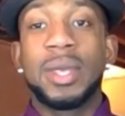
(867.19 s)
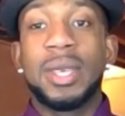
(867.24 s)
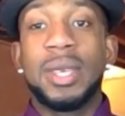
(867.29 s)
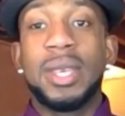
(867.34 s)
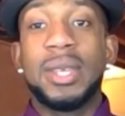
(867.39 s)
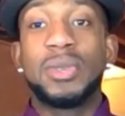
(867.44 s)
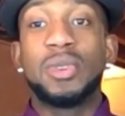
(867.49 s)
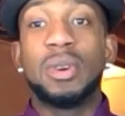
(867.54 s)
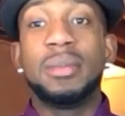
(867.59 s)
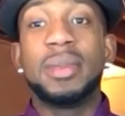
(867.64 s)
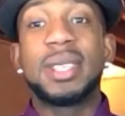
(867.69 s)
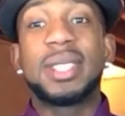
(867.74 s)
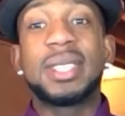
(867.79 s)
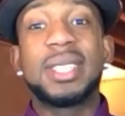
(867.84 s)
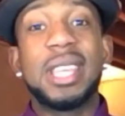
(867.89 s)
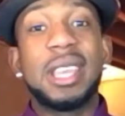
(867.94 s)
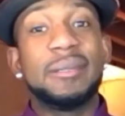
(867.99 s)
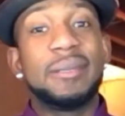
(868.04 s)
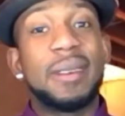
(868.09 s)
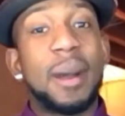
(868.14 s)
It's when me
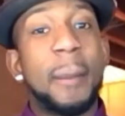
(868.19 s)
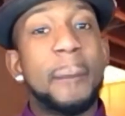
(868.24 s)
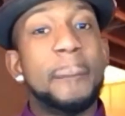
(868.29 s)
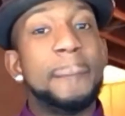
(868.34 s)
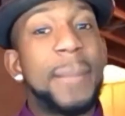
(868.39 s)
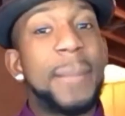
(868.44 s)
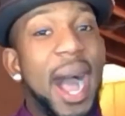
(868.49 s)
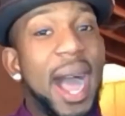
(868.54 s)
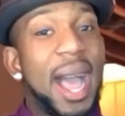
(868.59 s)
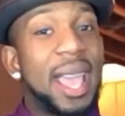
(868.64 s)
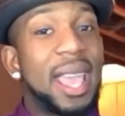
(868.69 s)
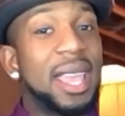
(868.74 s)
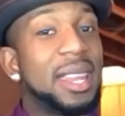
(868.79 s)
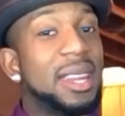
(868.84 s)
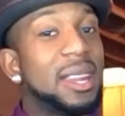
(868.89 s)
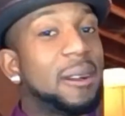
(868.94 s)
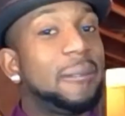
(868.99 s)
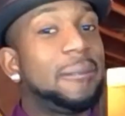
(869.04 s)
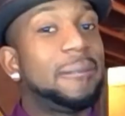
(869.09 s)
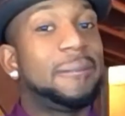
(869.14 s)
save and buy
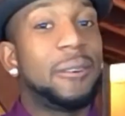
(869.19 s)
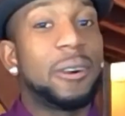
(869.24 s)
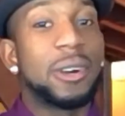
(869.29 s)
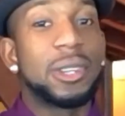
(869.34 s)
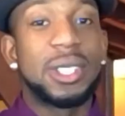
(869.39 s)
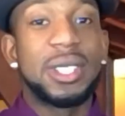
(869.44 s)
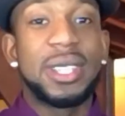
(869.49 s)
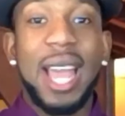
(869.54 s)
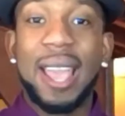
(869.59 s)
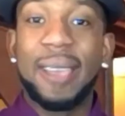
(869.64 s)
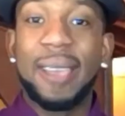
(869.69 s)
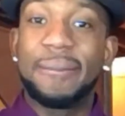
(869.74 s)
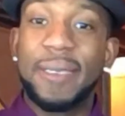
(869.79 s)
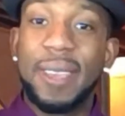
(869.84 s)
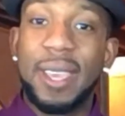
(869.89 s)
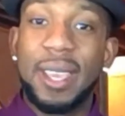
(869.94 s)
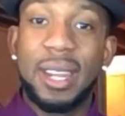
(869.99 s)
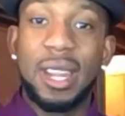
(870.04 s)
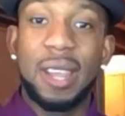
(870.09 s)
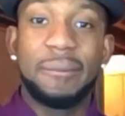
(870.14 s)
the first knife
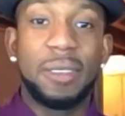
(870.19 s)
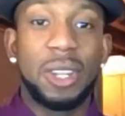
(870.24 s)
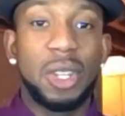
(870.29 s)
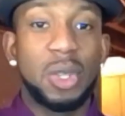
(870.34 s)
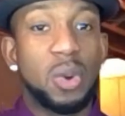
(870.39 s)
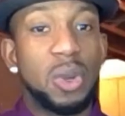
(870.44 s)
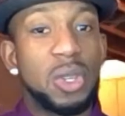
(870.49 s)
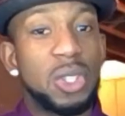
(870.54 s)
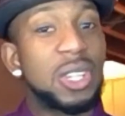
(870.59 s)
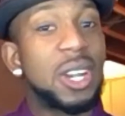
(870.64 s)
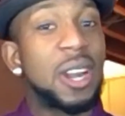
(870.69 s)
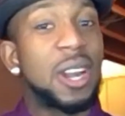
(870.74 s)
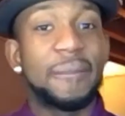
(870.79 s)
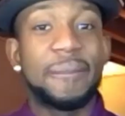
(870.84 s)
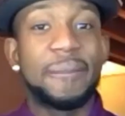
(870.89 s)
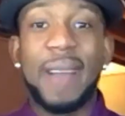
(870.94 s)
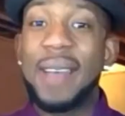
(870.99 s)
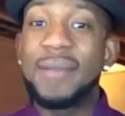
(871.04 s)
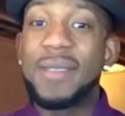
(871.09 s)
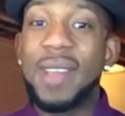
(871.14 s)
kit there for
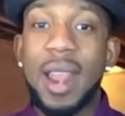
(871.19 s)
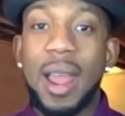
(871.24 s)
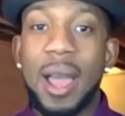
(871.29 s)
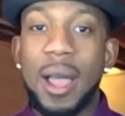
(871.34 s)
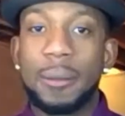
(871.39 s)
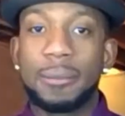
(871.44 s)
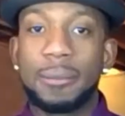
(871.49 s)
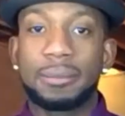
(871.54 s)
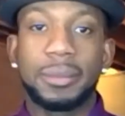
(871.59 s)
$205.